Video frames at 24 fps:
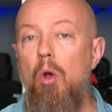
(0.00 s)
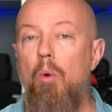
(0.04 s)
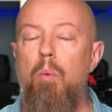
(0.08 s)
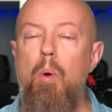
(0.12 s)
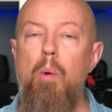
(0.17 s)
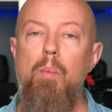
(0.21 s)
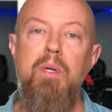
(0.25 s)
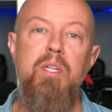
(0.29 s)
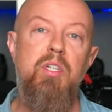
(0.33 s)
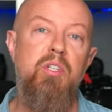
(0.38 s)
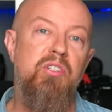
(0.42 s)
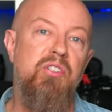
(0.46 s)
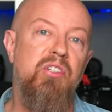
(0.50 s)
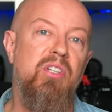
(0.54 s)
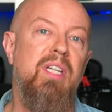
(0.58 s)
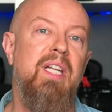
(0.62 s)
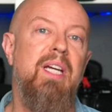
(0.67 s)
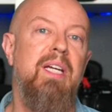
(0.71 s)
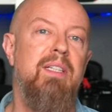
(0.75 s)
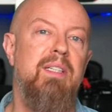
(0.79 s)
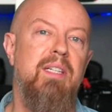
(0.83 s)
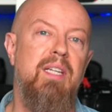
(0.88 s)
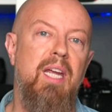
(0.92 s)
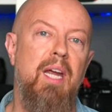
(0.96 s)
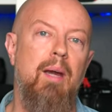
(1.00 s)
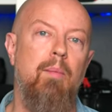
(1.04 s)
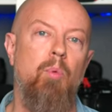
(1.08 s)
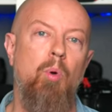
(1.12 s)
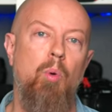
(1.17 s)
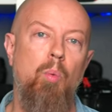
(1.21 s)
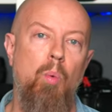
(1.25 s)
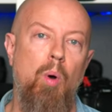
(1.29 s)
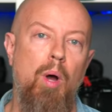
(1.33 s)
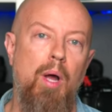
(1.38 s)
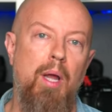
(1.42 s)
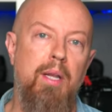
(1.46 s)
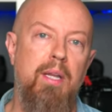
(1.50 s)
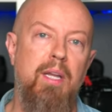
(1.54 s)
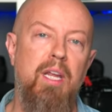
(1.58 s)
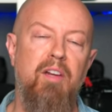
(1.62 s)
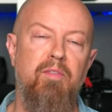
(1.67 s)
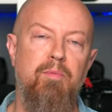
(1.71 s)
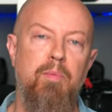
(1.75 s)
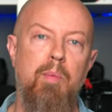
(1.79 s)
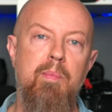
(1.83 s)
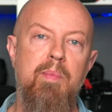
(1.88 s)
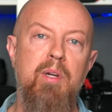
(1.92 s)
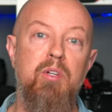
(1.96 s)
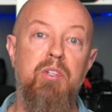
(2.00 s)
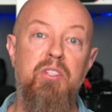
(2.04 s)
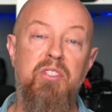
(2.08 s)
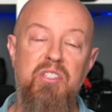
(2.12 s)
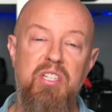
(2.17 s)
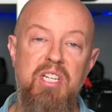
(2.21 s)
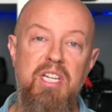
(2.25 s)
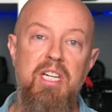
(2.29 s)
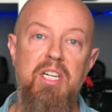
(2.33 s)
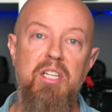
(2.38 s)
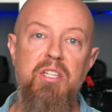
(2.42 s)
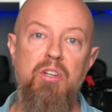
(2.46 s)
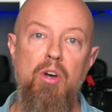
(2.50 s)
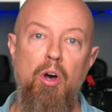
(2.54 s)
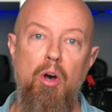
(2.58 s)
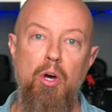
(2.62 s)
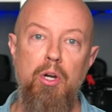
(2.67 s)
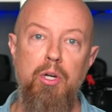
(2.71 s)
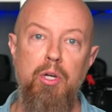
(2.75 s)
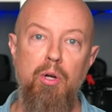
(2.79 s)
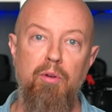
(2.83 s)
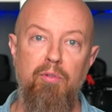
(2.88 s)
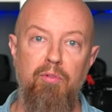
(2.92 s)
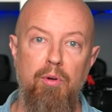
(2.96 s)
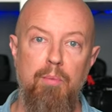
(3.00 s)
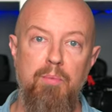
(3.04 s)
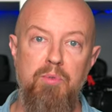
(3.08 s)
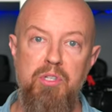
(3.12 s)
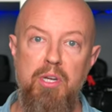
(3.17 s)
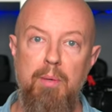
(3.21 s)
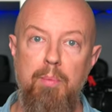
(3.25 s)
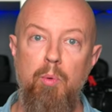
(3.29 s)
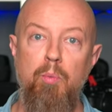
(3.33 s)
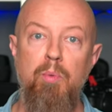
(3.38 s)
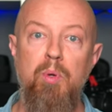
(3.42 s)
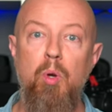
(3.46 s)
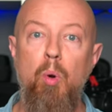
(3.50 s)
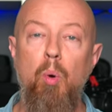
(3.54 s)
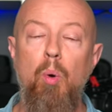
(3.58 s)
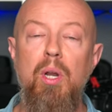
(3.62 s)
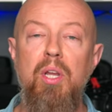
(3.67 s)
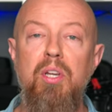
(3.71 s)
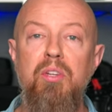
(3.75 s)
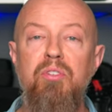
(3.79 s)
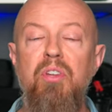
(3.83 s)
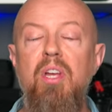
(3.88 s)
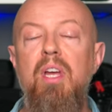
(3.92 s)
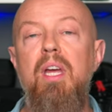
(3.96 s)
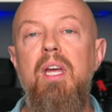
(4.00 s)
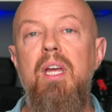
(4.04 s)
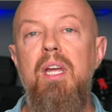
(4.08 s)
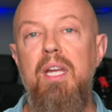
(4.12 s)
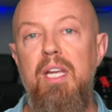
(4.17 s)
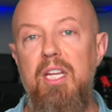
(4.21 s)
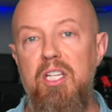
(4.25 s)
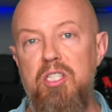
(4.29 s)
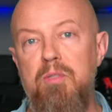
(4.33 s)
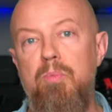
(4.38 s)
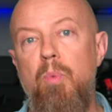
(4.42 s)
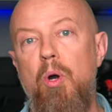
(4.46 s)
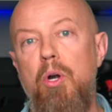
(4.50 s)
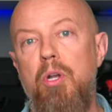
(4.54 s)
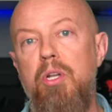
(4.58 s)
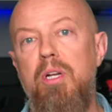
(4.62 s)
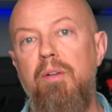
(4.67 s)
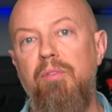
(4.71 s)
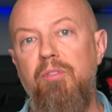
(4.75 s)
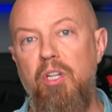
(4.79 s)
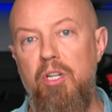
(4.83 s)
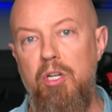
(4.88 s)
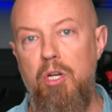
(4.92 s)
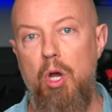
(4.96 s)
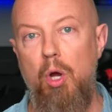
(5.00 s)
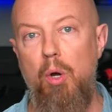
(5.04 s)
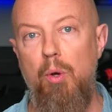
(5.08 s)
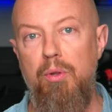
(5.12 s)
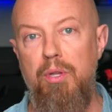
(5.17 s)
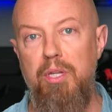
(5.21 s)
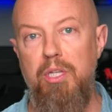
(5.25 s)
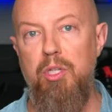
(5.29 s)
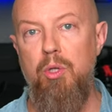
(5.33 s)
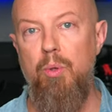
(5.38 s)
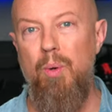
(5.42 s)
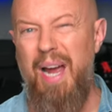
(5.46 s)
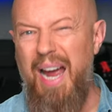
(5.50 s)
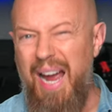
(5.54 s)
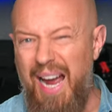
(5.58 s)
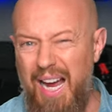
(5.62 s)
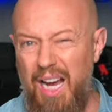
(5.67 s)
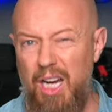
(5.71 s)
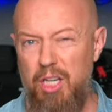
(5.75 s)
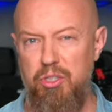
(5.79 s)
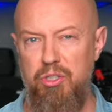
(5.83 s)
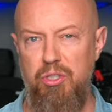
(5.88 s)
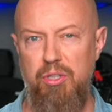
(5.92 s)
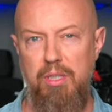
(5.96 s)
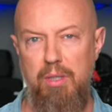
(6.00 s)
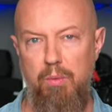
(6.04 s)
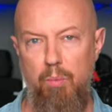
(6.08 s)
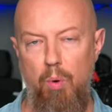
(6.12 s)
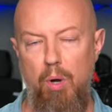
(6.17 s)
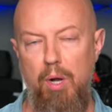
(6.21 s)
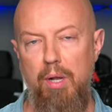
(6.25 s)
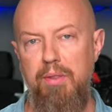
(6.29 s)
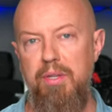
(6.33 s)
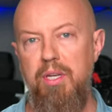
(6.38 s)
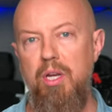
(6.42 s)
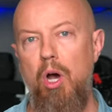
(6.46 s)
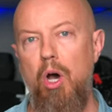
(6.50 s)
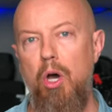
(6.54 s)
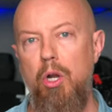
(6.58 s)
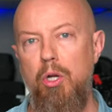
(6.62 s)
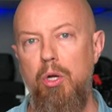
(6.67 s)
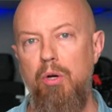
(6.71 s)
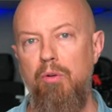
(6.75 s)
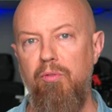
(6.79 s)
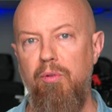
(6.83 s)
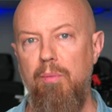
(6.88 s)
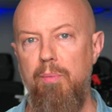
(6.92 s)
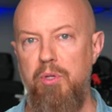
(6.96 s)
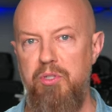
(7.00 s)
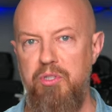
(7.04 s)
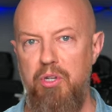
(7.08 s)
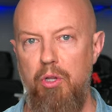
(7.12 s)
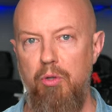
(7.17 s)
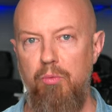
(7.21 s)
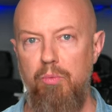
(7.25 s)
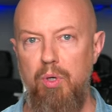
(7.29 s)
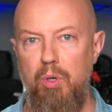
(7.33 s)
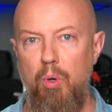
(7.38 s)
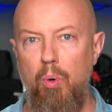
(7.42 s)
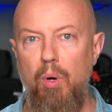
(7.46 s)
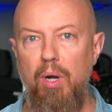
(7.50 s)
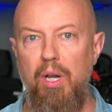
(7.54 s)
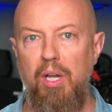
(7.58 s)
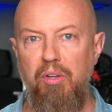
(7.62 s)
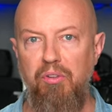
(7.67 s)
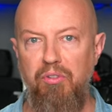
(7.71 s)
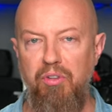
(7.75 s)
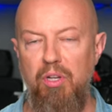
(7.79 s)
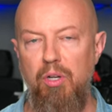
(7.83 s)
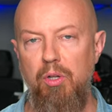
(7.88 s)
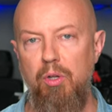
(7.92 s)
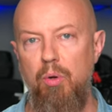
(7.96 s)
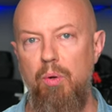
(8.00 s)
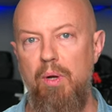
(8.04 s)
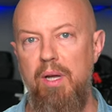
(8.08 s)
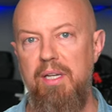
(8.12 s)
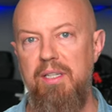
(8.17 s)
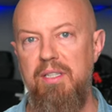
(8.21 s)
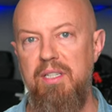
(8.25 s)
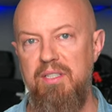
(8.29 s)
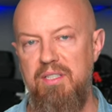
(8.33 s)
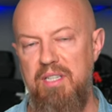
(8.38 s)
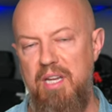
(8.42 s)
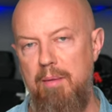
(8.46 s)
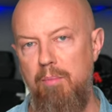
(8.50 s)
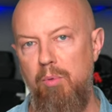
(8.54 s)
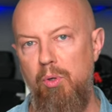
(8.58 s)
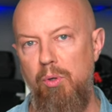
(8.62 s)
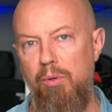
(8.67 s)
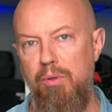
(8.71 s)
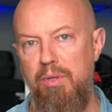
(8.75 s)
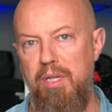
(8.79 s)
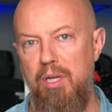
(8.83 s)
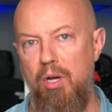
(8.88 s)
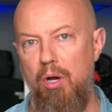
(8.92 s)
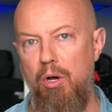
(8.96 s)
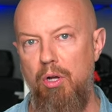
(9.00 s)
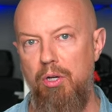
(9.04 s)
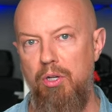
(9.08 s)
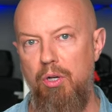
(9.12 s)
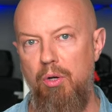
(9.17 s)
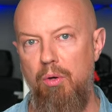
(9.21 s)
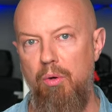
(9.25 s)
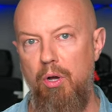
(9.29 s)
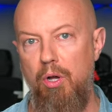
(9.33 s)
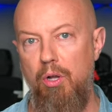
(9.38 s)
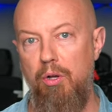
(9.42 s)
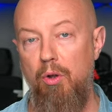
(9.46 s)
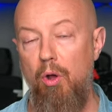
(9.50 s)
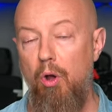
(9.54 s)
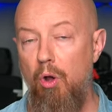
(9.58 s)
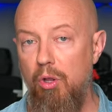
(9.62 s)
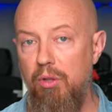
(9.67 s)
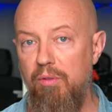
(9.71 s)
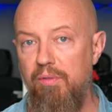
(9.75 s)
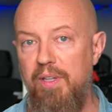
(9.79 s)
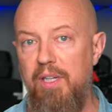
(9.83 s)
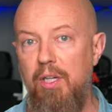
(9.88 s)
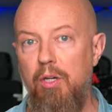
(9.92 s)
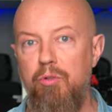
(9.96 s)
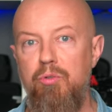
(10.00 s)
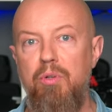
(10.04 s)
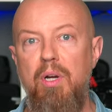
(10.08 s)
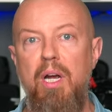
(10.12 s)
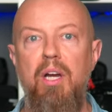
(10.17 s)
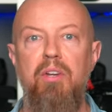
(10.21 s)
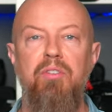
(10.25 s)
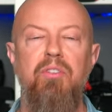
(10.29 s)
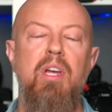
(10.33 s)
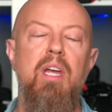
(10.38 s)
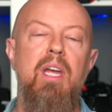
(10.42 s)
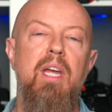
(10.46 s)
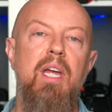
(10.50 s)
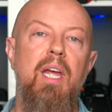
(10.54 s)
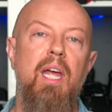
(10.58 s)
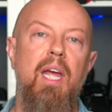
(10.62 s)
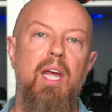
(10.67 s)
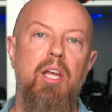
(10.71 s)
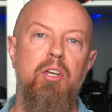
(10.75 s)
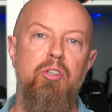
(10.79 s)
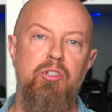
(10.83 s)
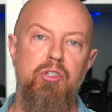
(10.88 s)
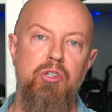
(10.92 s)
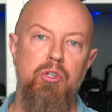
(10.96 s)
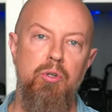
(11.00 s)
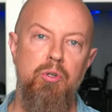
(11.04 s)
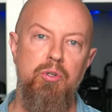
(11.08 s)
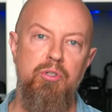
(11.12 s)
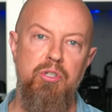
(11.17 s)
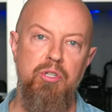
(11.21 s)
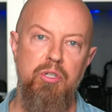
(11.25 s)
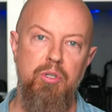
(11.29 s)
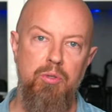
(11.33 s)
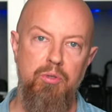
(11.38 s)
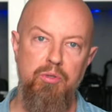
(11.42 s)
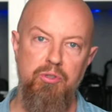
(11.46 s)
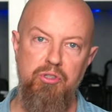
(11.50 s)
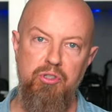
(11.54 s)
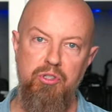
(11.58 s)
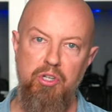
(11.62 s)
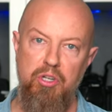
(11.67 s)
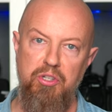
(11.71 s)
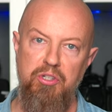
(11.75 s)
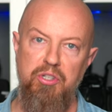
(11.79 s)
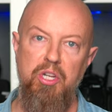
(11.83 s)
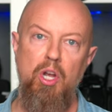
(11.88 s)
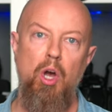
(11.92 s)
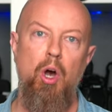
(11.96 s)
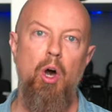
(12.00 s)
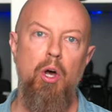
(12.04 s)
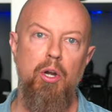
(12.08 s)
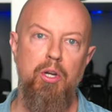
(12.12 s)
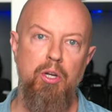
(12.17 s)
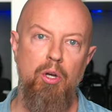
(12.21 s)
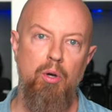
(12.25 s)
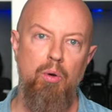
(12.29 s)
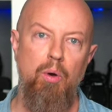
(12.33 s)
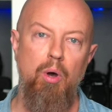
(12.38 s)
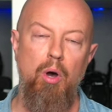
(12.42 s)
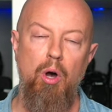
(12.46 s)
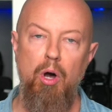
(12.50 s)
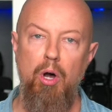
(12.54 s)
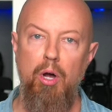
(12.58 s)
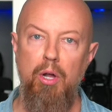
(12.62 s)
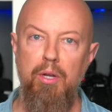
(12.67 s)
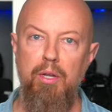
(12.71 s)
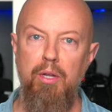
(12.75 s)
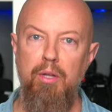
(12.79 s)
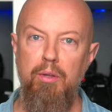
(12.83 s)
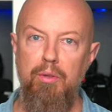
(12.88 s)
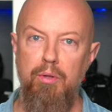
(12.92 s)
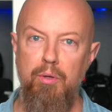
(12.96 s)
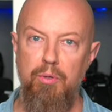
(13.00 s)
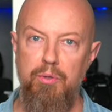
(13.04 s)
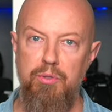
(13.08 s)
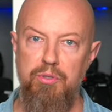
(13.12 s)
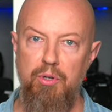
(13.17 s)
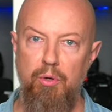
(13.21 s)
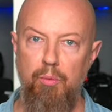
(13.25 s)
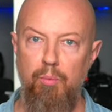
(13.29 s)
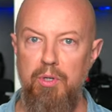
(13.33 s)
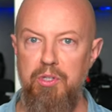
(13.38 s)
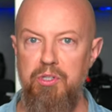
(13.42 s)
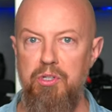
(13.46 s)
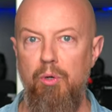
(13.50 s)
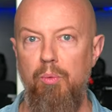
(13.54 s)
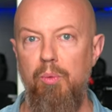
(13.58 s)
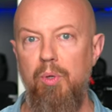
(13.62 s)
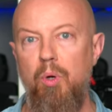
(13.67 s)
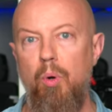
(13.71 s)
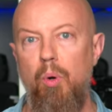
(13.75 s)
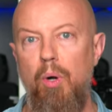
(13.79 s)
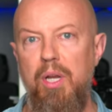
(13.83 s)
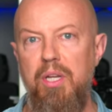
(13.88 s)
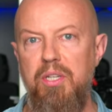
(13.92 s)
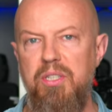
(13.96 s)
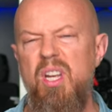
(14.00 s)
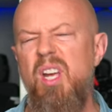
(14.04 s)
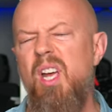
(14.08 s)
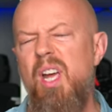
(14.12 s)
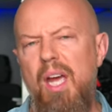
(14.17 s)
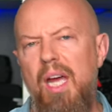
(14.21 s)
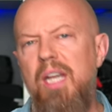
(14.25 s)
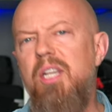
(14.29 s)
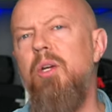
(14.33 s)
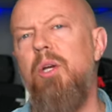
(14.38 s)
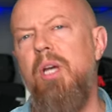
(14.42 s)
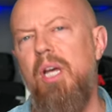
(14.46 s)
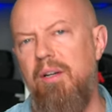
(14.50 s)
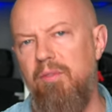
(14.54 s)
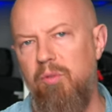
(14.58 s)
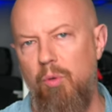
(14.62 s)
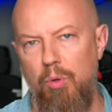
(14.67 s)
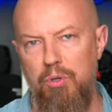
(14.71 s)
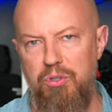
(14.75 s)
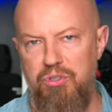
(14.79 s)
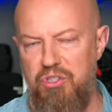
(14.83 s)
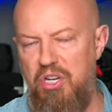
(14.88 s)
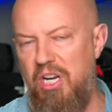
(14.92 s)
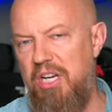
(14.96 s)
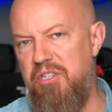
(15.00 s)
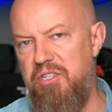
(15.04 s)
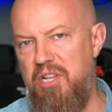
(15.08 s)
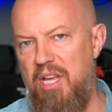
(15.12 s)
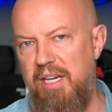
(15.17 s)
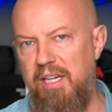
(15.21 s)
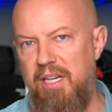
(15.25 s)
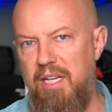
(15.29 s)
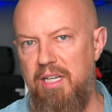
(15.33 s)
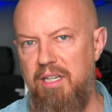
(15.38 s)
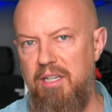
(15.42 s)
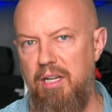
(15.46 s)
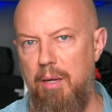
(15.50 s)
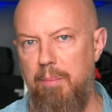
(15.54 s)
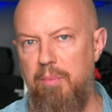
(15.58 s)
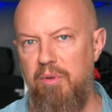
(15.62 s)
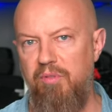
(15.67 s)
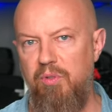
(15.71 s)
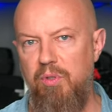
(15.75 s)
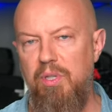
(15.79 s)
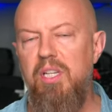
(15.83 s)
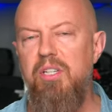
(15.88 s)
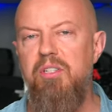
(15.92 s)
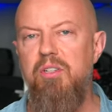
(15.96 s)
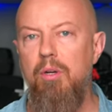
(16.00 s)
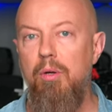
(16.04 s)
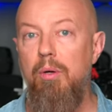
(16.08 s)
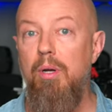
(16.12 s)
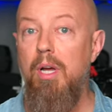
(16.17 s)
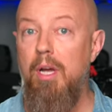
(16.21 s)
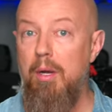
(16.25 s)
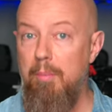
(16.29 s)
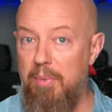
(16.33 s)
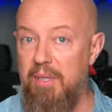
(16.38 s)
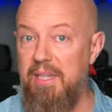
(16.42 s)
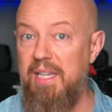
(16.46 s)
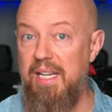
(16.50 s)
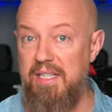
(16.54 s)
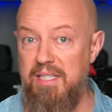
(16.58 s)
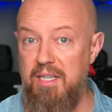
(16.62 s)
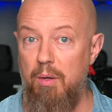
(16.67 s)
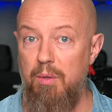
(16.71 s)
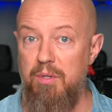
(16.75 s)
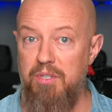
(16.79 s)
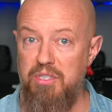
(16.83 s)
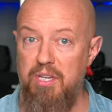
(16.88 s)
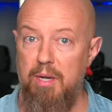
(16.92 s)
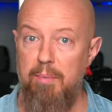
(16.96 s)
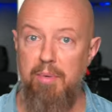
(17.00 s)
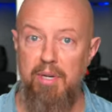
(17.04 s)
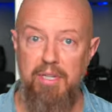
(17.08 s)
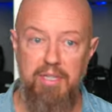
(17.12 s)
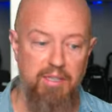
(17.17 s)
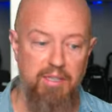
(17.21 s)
Well, when you select camera one, if Premiere sees audio from separate recordings, it's smart enough to know that you actually want the audio from those other recordings. It'll go ahead and disable the audio on all the video tracks and choose to use just the audio on those original recordings. And you can, of course, change that at any time if you need to, but that's how it's set by